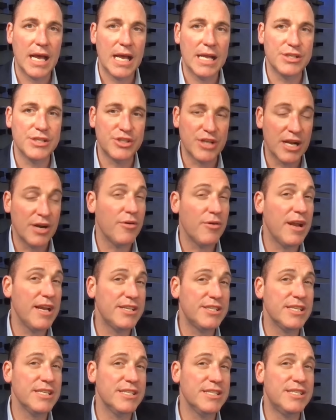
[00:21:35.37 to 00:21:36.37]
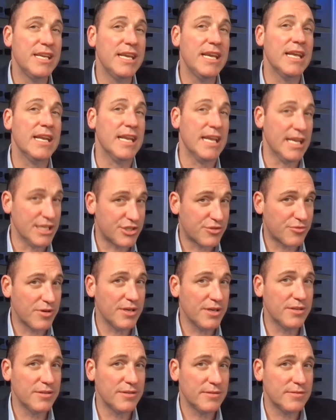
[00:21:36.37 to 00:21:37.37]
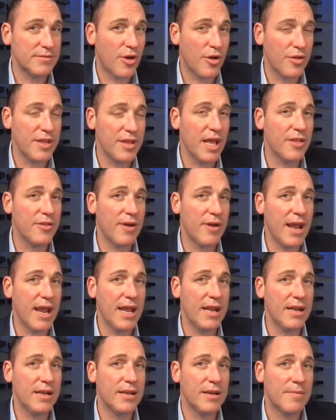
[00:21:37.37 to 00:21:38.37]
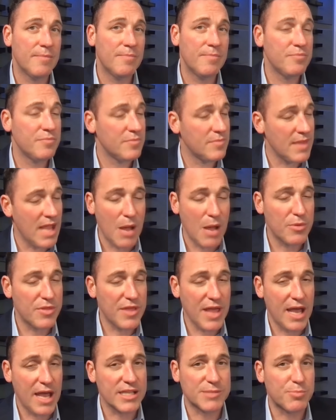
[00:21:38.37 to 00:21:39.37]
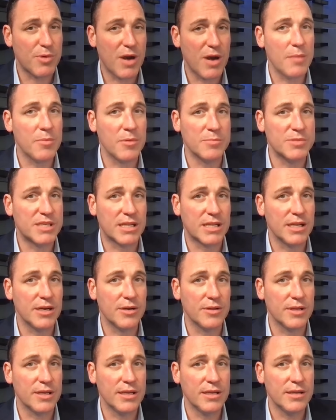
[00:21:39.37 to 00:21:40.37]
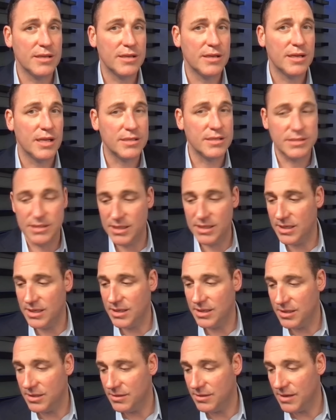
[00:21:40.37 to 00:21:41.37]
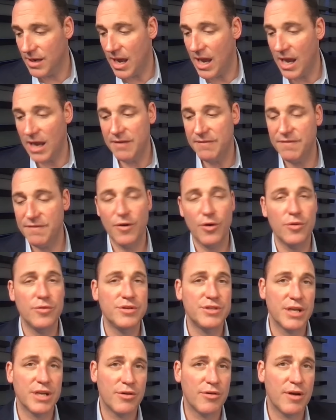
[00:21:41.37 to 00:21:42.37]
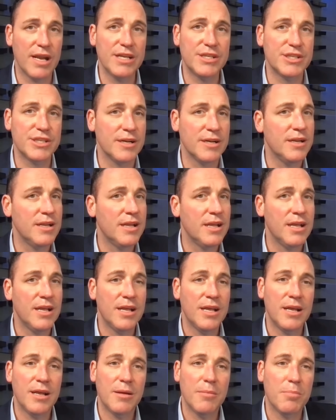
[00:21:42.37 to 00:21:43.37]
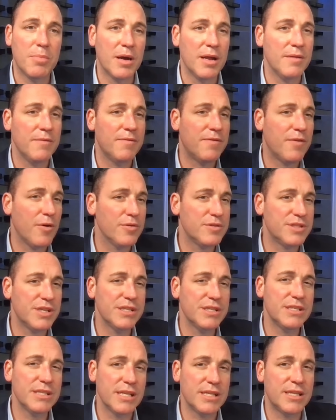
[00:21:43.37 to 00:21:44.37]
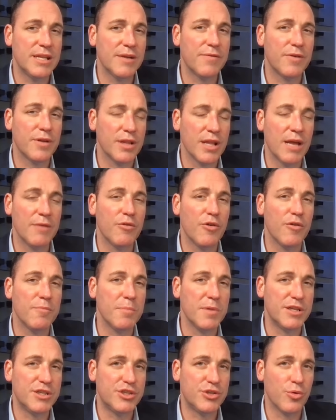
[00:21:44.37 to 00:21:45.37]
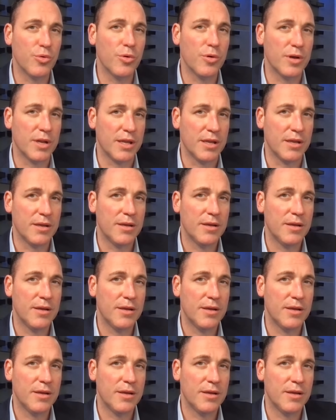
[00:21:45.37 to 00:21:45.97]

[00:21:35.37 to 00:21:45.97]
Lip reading: Generation Z in Israel, on the other hand, not without its problems, clearly. It's the iPhone generation. But folks, this is a different level of maturity